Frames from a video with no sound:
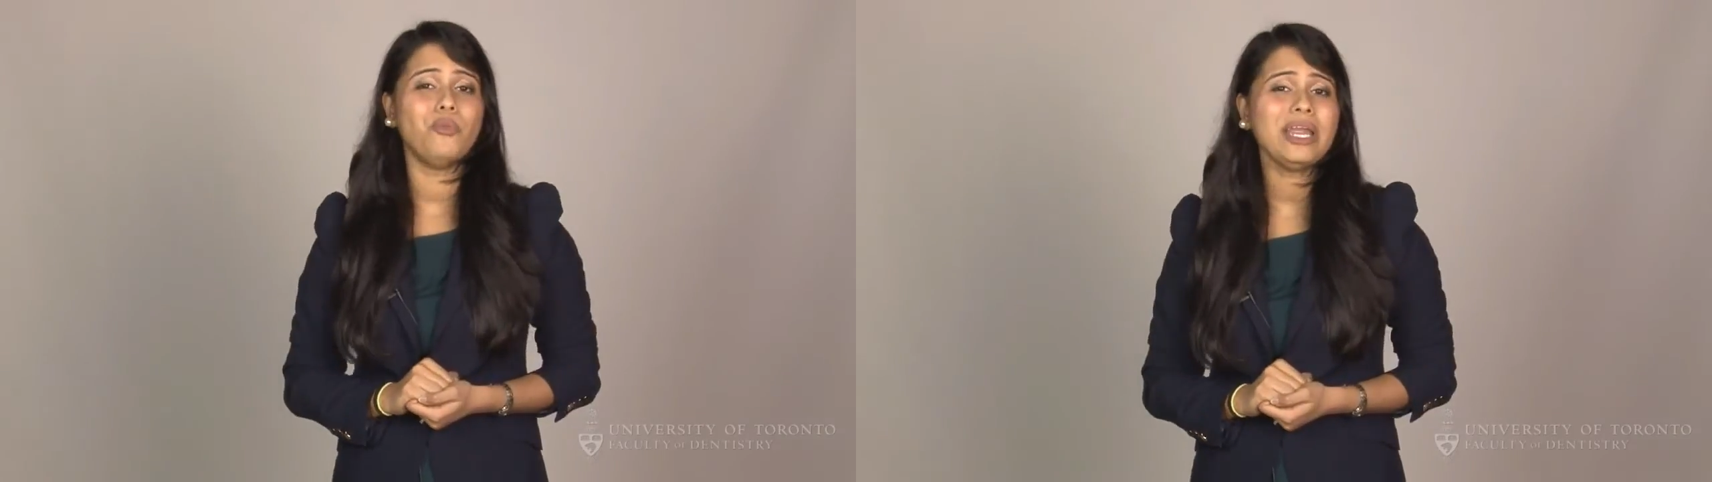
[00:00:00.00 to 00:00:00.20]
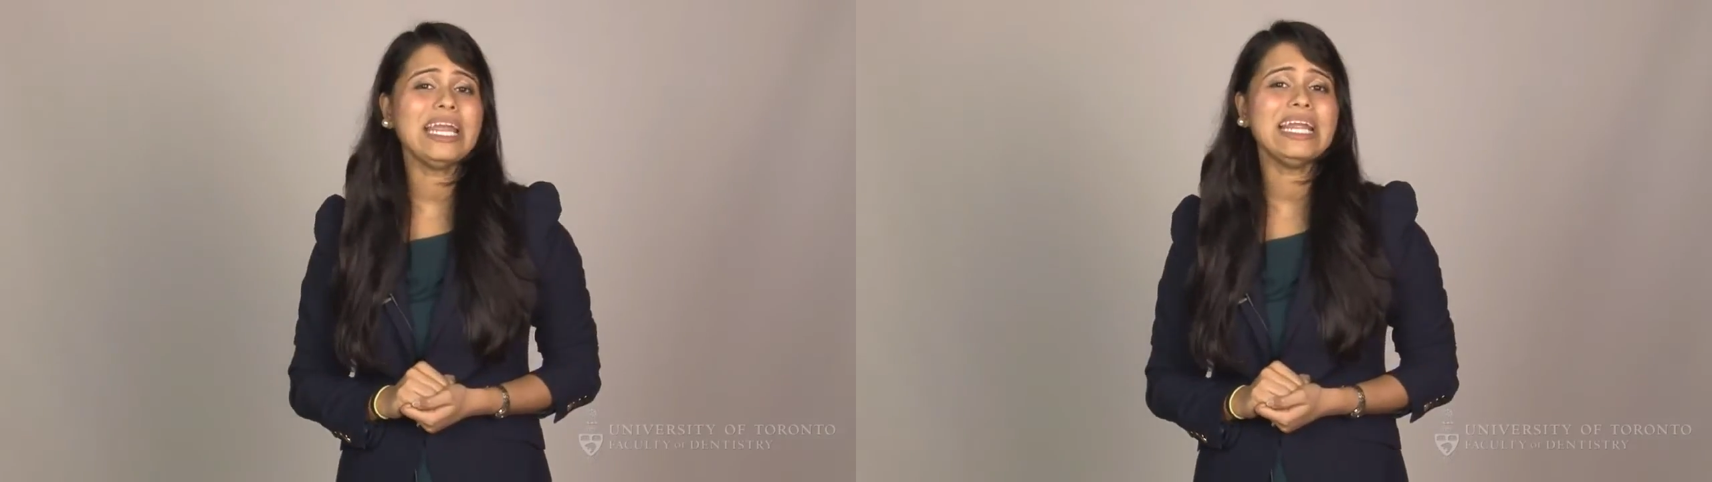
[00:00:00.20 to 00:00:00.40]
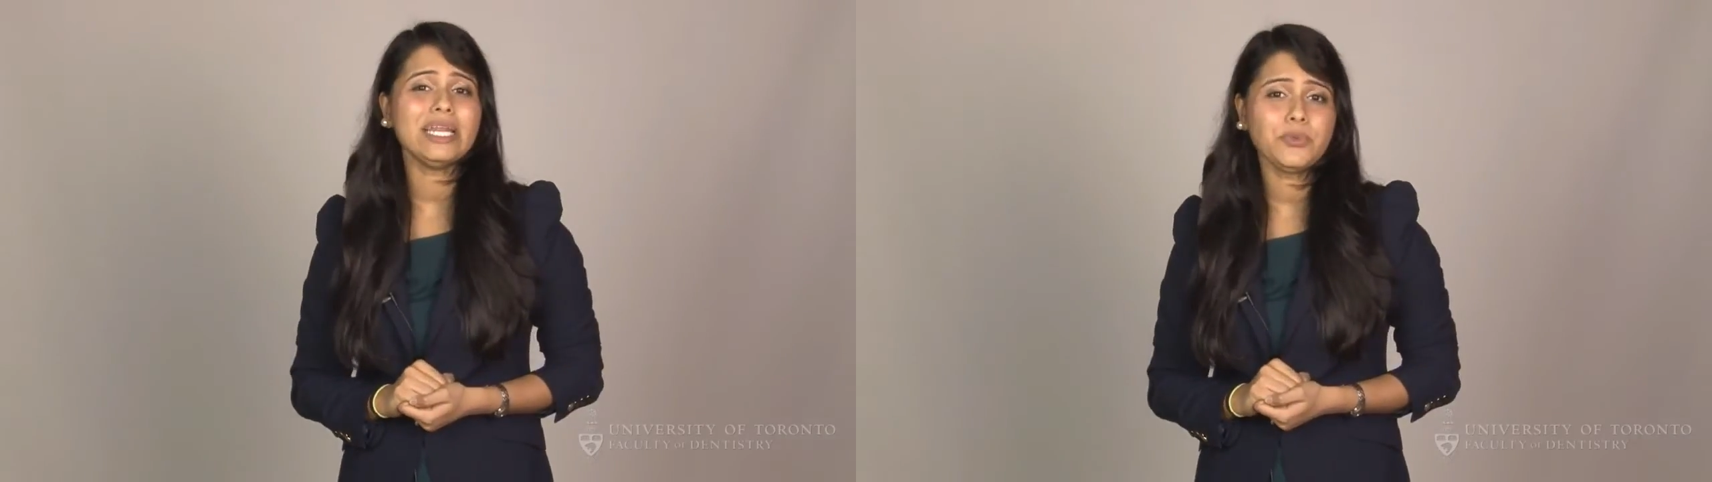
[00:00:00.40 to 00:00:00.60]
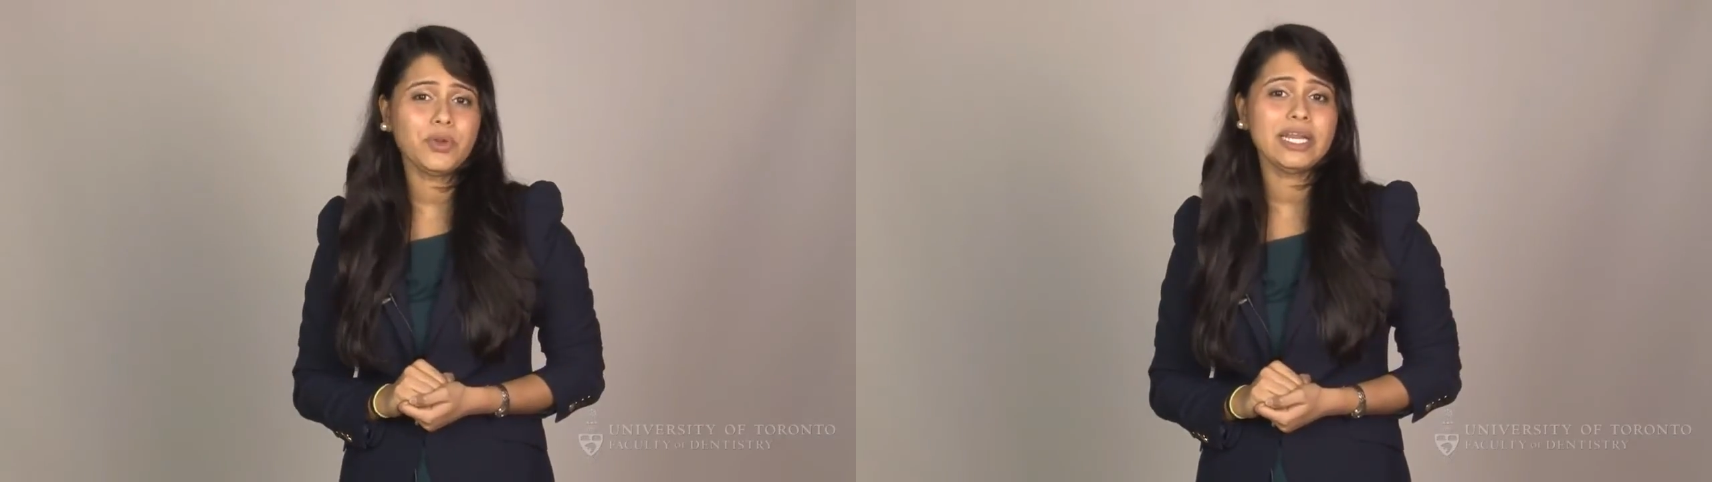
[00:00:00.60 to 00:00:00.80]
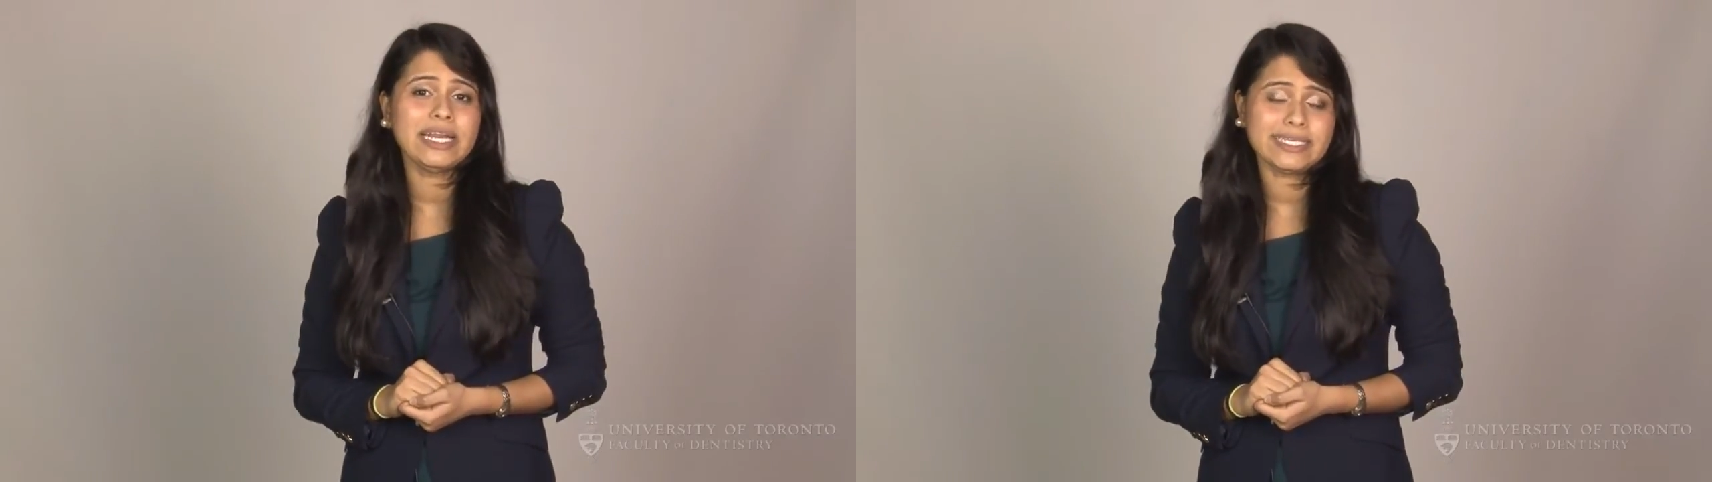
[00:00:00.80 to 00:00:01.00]

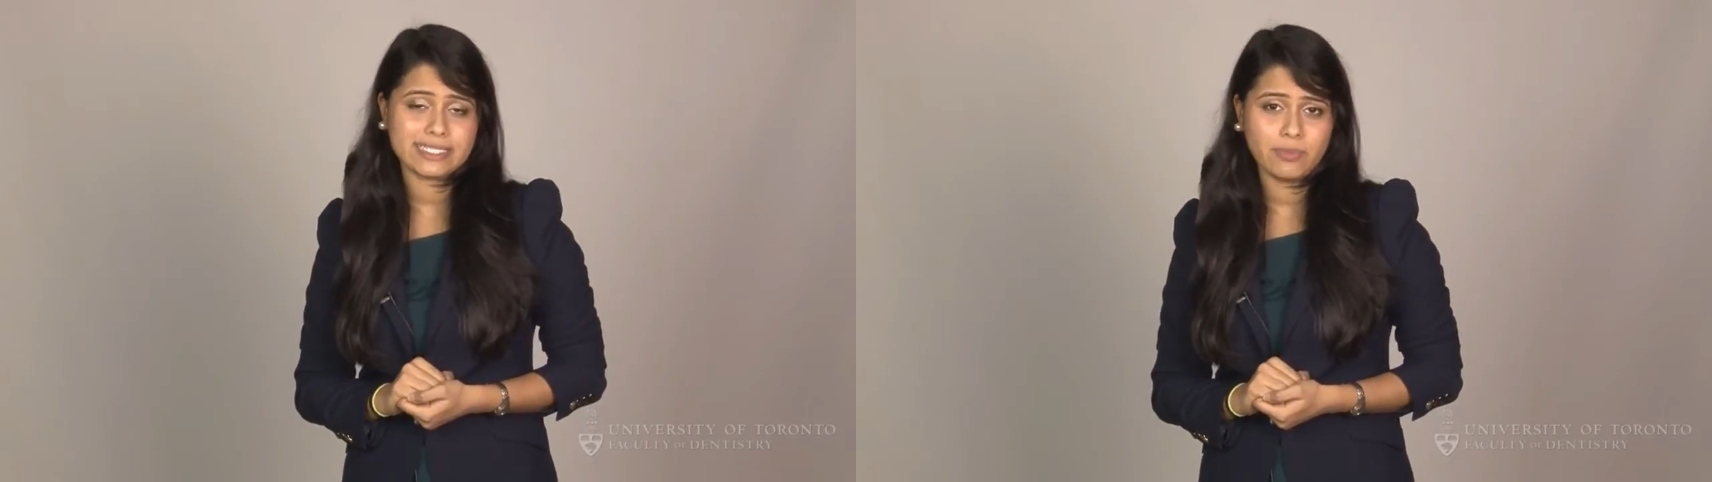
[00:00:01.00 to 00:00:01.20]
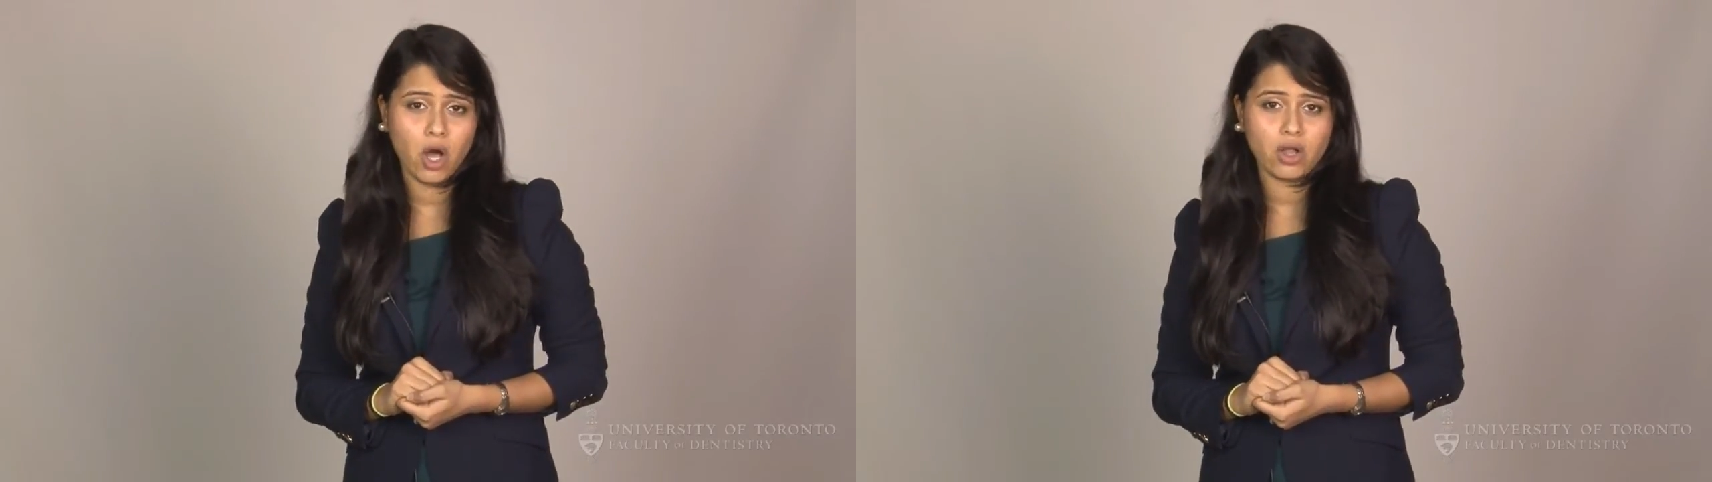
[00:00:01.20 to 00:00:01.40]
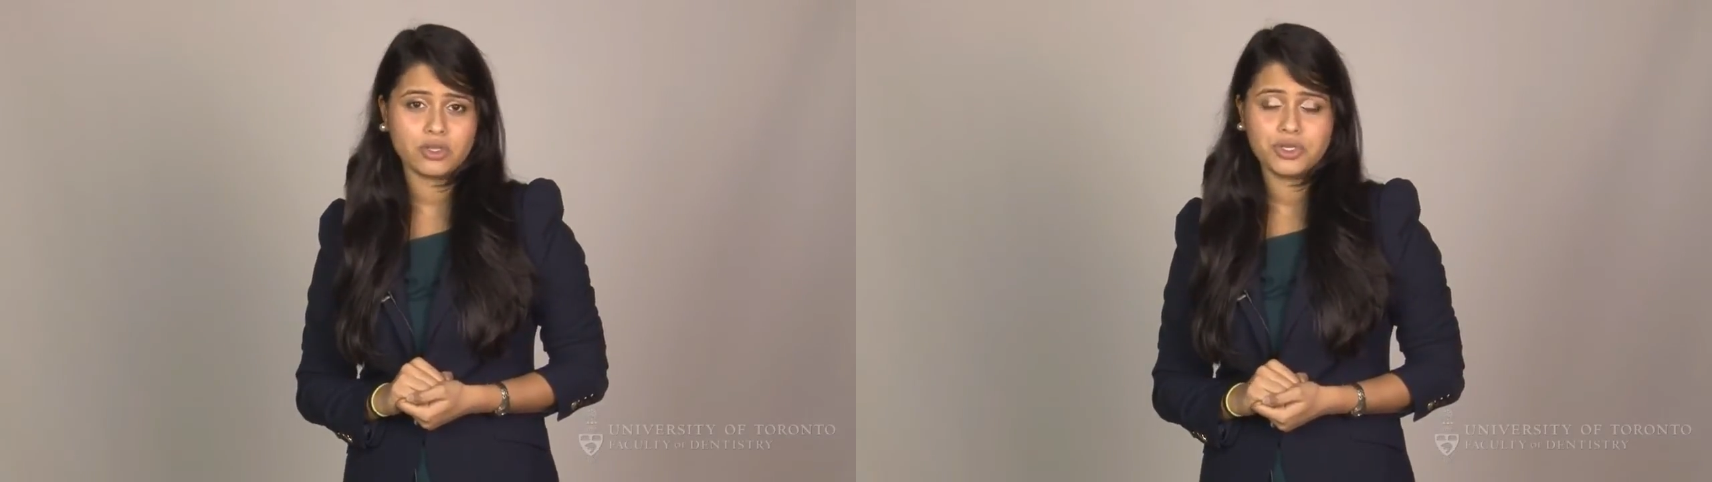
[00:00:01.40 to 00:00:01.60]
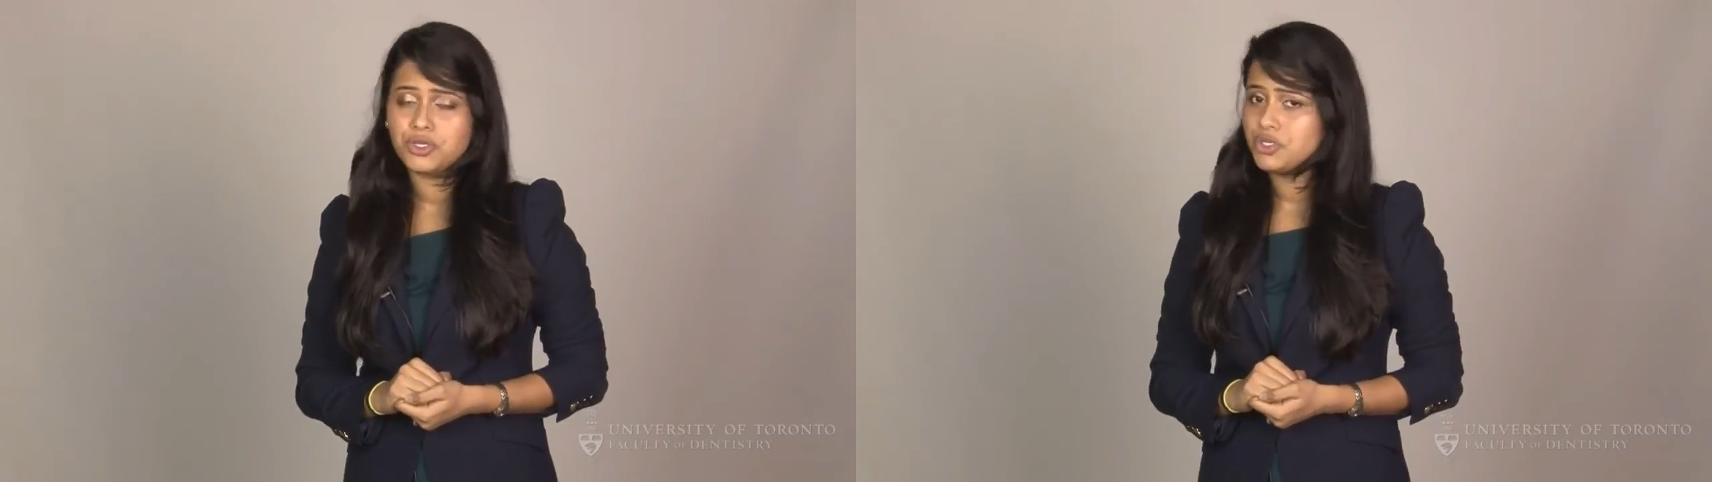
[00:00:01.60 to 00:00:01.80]
really small,